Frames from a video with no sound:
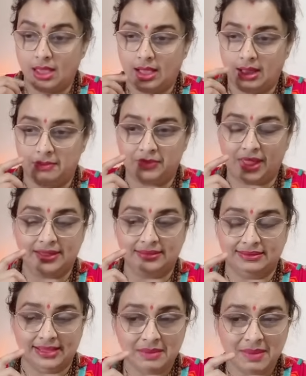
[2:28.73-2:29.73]
Um,
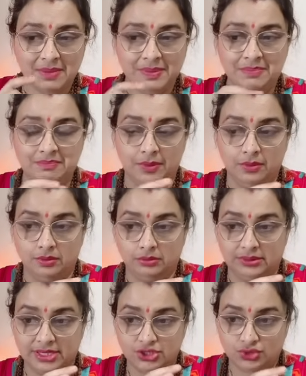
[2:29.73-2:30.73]
there might be
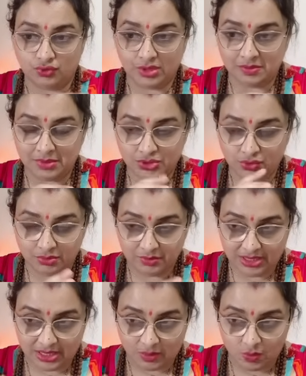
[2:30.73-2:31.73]
they're showing showing
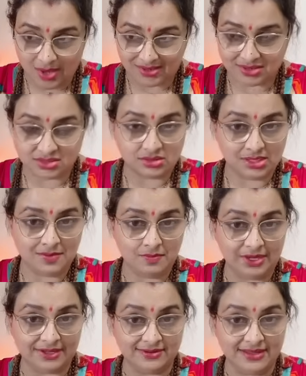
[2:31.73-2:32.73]
me a water stream
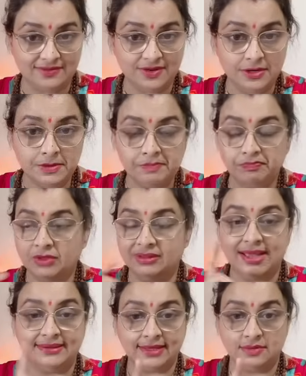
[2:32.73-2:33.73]
like a river
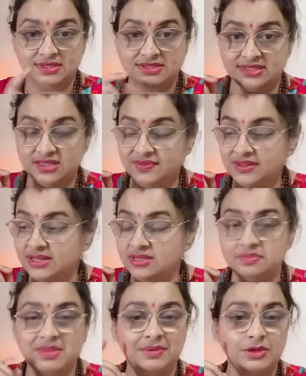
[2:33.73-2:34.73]
that can be significant.
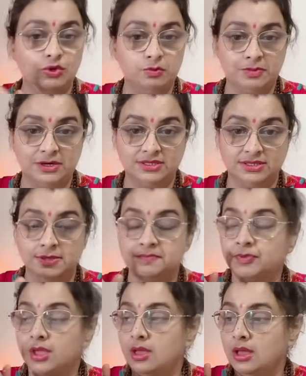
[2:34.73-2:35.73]
Maybe your person
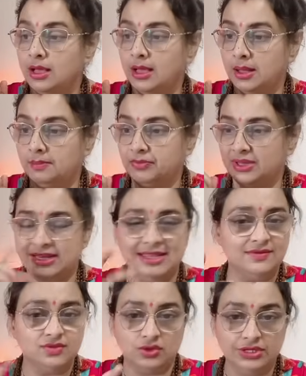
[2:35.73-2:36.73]
um,
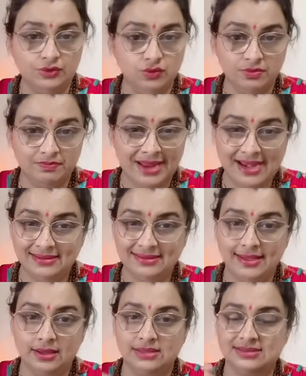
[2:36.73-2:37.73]
leaves or dew made
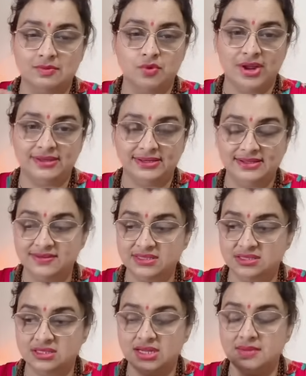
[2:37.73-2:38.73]
there somewhere the river
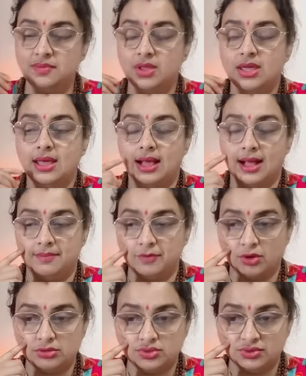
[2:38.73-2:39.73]
stream. Um,
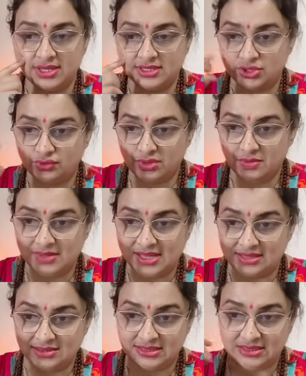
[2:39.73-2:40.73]
also, they are showing me
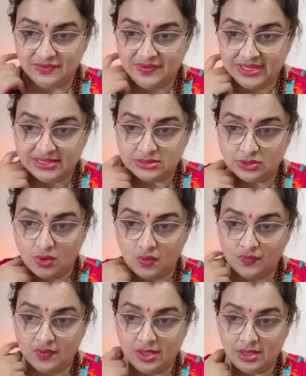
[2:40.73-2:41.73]
a significance
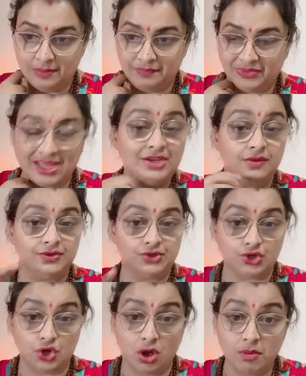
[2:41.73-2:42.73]
of uh, kind of a
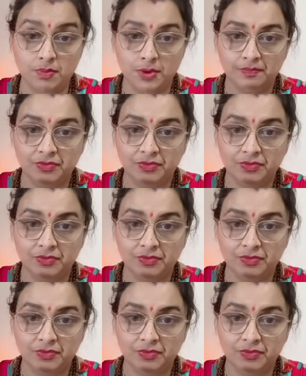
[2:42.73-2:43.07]
shop,